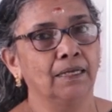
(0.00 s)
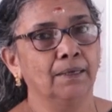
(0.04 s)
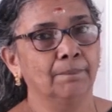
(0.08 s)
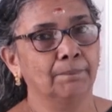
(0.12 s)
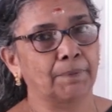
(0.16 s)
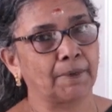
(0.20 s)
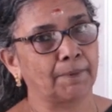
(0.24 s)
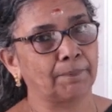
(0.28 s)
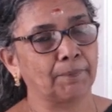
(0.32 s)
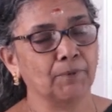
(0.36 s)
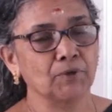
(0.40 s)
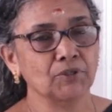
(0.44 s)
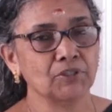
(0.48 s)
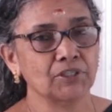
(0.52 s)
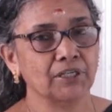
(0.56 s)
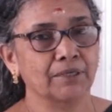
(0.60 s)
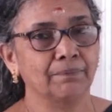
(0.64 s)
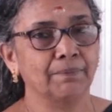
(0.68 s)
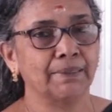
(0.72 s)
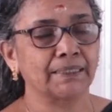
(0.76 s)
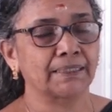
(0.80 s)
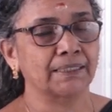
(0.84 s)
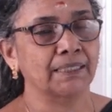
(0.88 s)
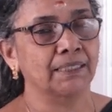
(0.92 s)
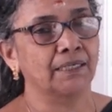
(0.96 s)
Proportion
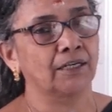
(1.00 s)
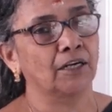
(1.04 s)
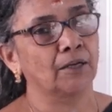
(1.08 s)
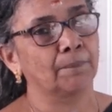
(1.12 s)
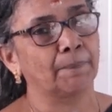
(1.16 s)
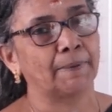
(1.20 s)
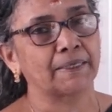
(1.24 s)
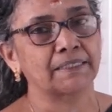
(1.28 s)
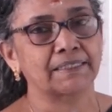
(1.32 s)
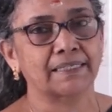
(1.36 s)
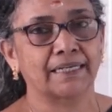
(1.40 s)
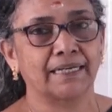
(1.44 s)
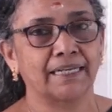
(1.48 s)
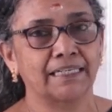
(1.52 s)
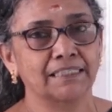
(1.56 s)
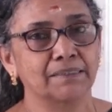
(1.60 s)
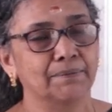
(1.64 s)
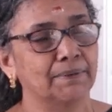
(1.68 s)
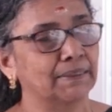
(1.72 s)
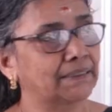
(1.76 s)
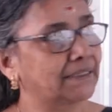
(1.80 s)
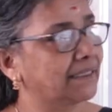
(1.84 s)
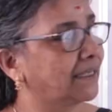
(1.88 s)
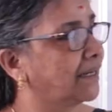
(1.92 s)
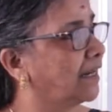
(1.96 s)
method, percentage
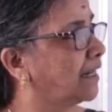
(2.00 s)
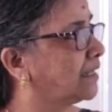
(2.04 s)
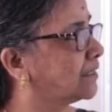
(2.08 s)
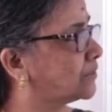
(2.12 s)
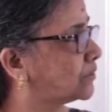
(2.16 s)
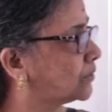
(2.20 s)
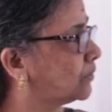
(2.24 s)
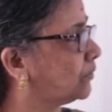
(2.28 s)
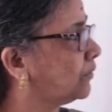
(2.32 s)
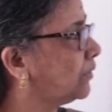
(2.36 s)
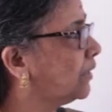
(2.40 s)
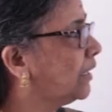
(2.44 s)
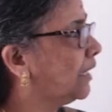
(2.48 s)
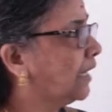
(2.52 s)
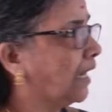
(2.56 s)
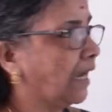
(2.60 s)
method also